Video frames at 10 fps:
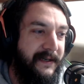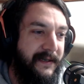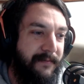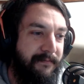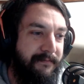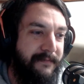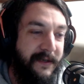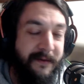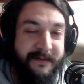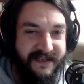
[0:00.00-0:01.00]

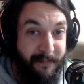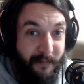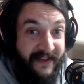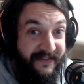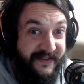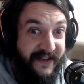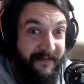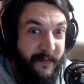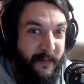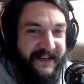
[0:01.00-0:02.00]
you know, deep breaths,
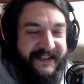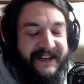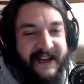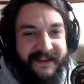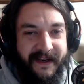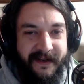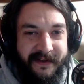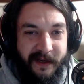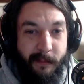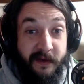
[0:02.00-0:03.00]
everyone, that kind
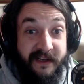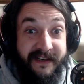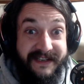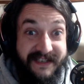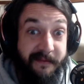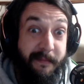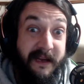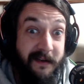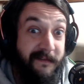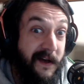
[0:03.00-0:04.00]
of thing, but in a death
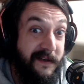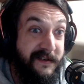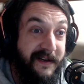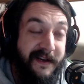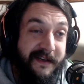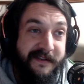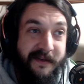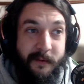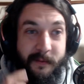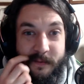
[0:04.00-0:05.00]
metal font.
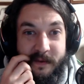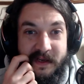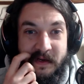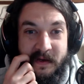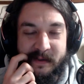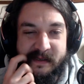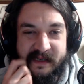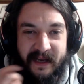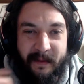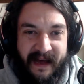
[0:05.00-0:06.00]
So, you know, it looks
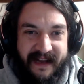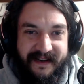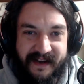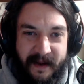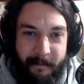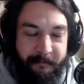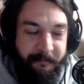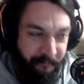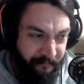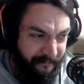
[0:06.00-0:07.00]
like a band name
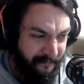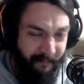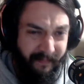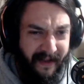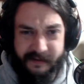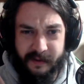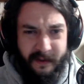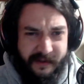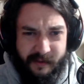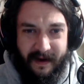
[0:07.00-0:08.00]
and it's all
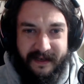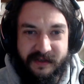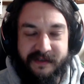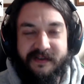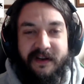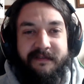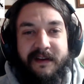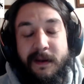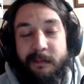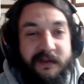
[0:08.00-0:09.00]
like scratchy and stuff,
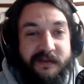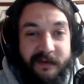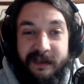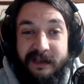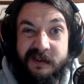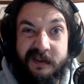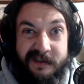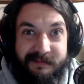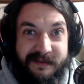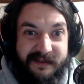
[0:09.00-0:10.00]
but it's really just
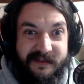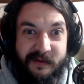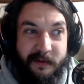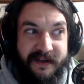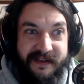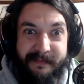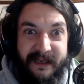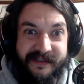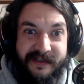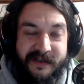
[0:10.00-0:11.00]
a super nice
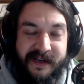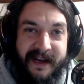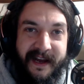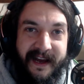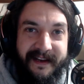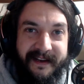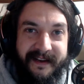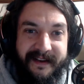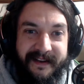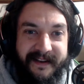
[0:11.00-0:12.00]
message.
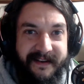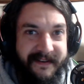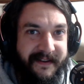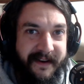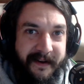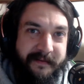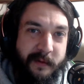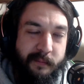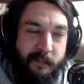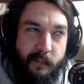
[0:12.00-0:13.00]
Yeah, I'd have
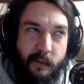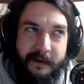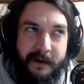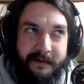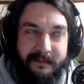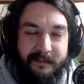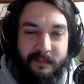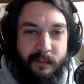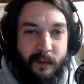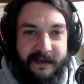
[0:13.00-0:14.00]
to work on
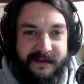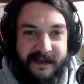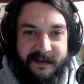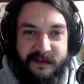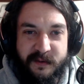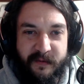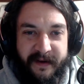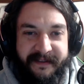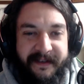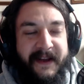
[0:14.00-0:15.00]
what exactly to
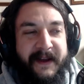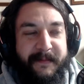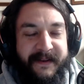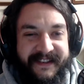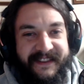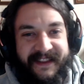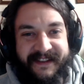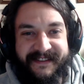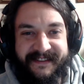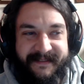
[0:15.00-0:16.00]
write, but I think
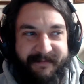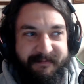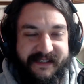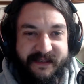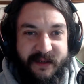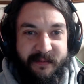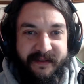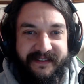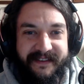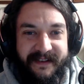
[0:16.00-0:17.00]
that's
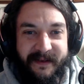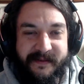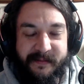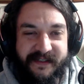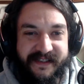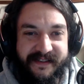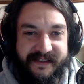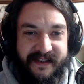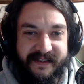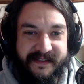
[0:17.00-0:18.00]
stupid. You know, someone
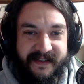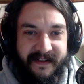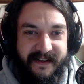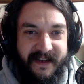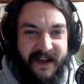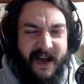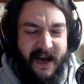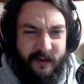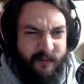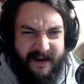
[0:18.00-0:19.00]
sees this like
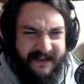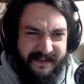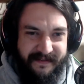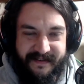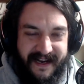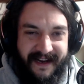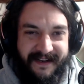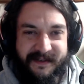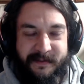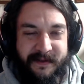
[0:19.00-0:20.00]
aggressive
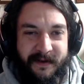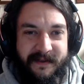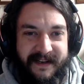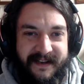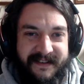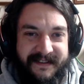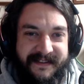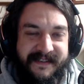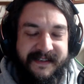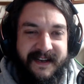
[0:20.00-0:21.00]
text with all the
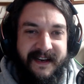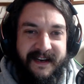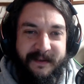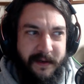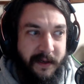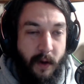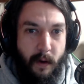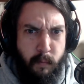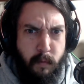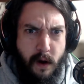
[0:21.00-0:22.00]
lines and they're like,
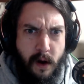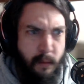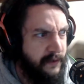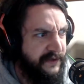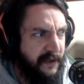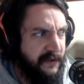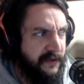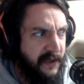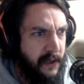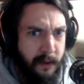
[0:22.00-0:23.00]
oh wow, what does that
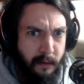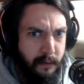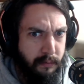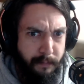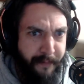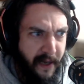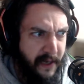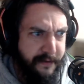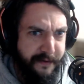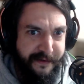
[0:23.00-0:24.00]
say? Oh, what
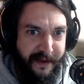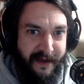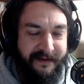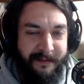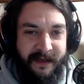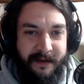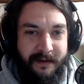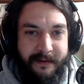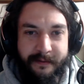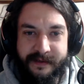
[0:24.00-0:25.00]
band is that? And I'm like,
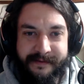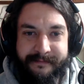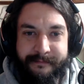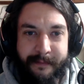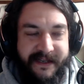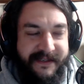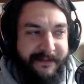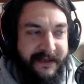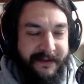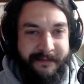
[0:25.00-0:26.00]
oh no, it just
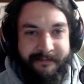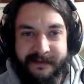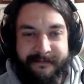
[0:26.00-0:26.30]
reminds me to